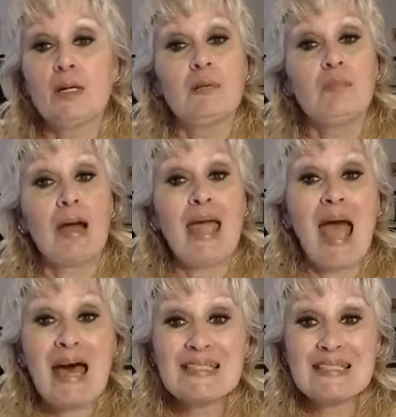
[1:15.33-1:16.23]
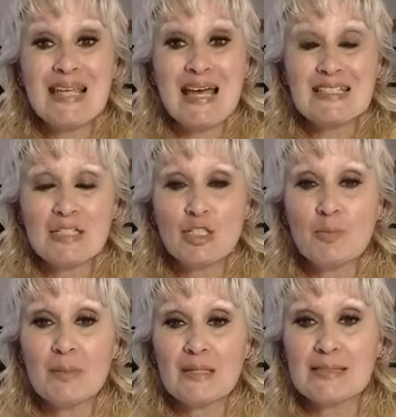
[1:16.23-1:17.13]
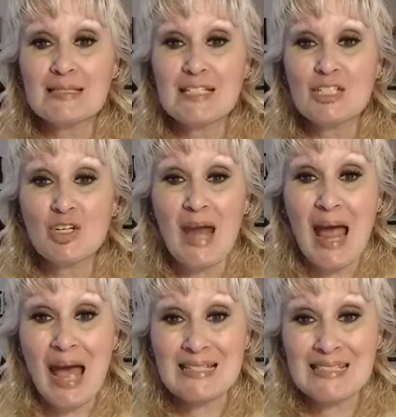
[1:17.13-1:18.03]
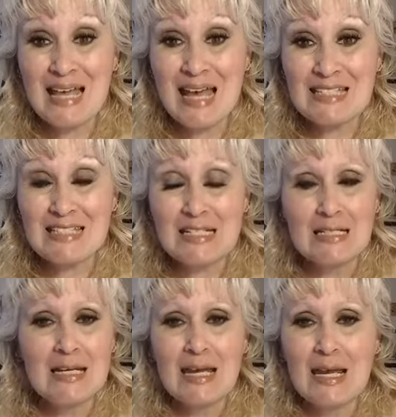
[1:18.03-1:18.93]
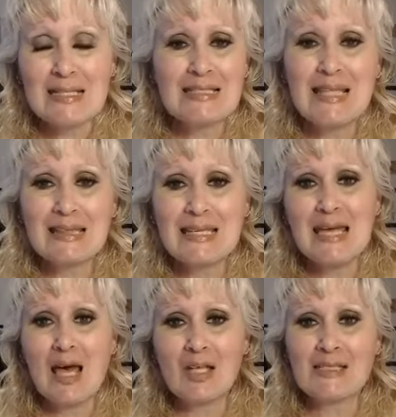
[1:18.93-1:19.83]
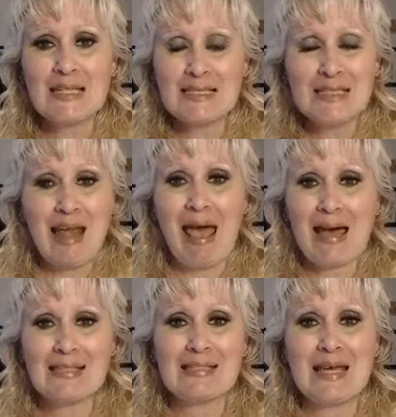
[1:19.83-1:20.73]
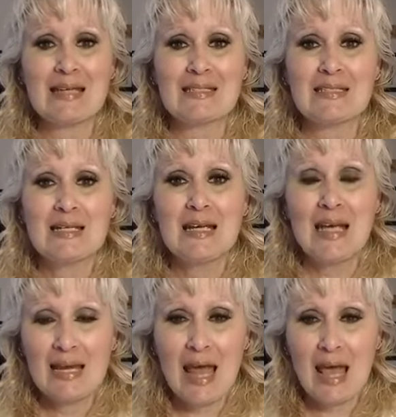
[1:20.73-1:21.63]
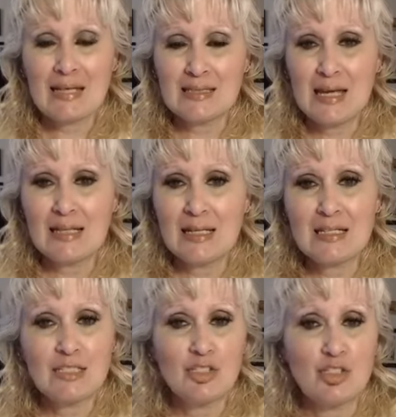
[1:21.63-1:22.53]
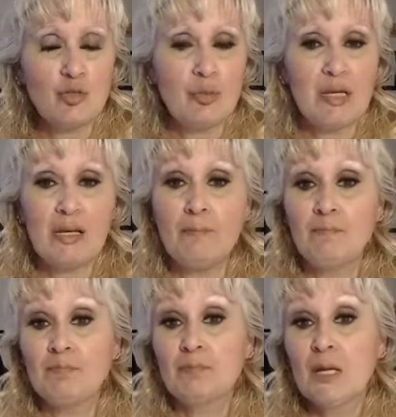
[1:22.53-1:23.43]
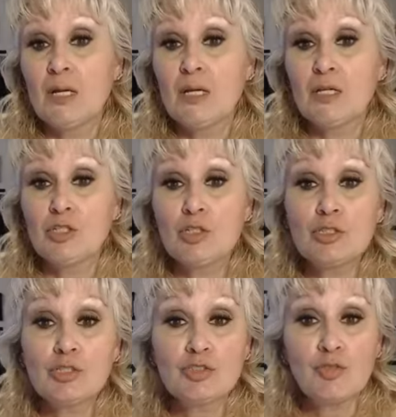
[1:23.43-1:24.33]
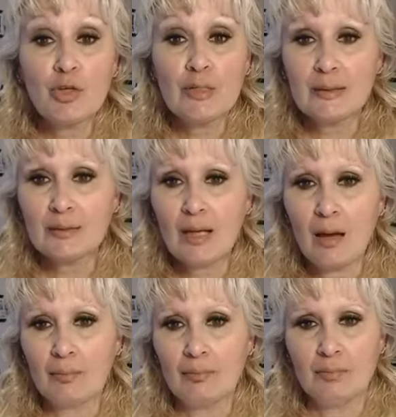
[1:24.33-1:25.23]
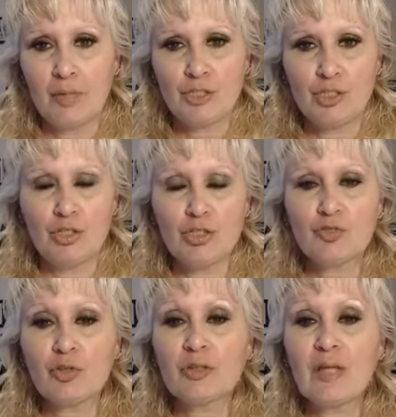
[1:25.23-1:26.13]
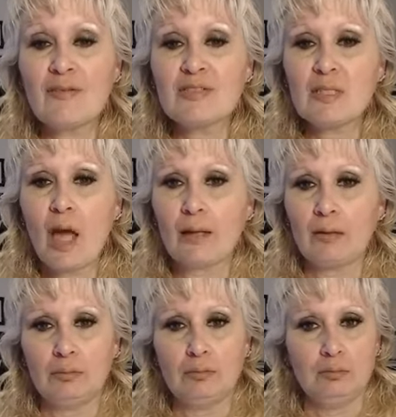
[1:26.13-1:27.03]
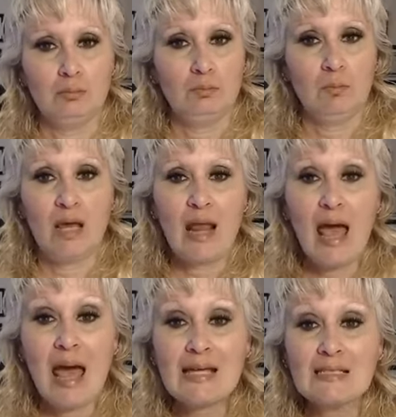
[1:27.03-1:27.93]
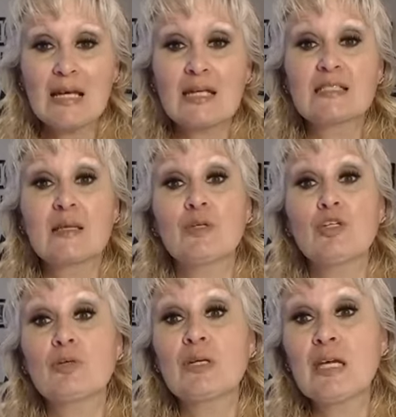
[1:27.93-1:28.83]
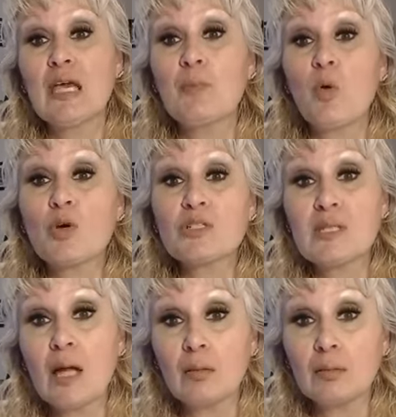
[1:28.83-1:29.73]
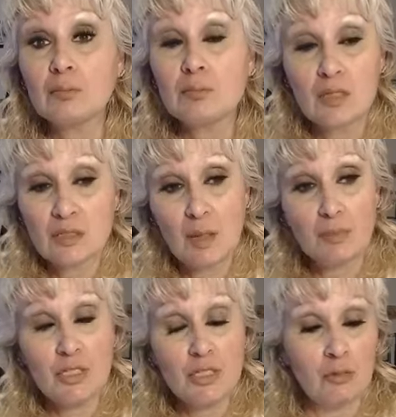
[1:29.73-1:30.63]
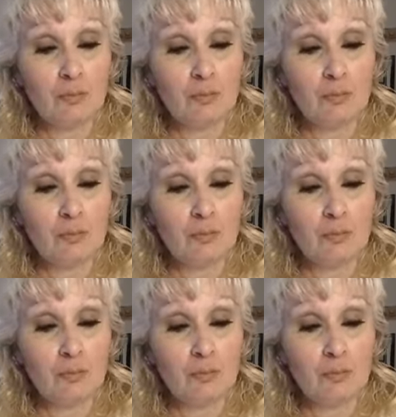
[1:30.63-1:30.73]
my asset. Your business is your asset. It's nothing else. It's an asset. An asset is to be used for an income. It's used for a lifestyle. An asset is something you can keep or sell. It's up to you.